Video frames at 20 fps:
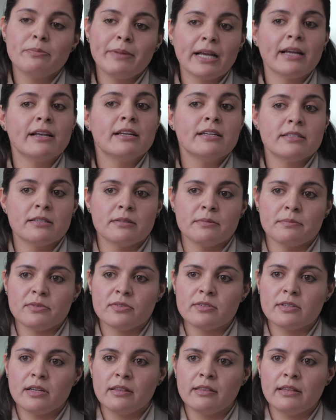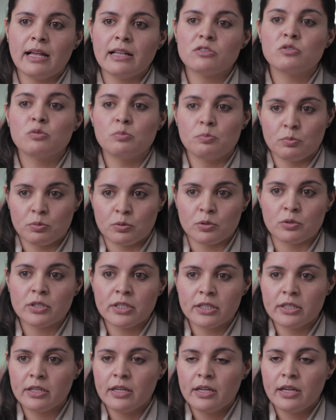mechanisms that
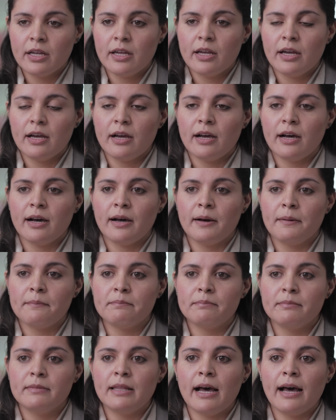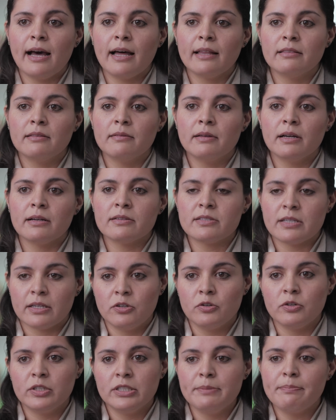support that
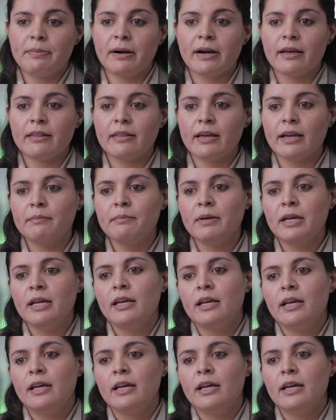security paradigm.